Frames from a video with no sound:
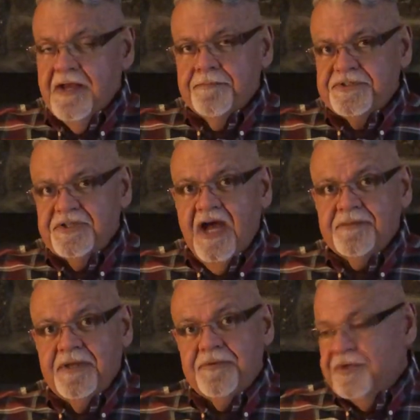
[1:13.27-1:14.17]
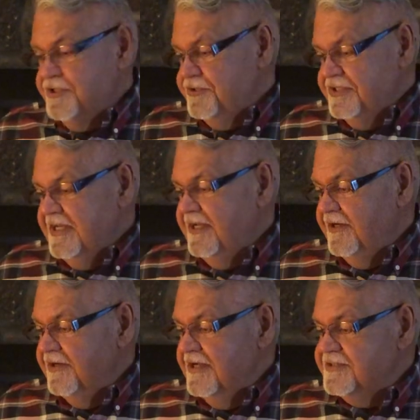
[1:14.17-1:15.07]
Beside me, what you see
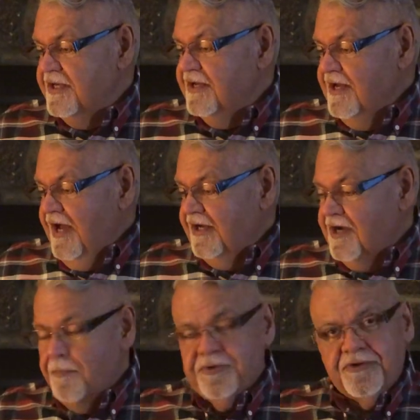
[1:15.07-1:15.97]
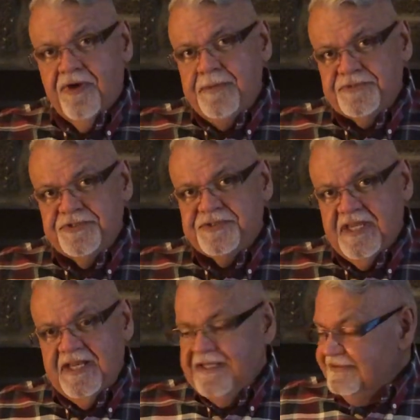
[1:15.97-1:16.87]
here is a cup with grape juice
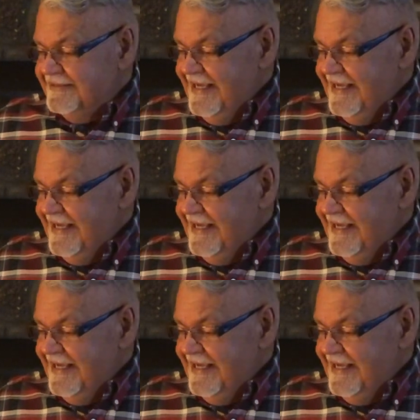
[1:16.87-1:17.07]
in it,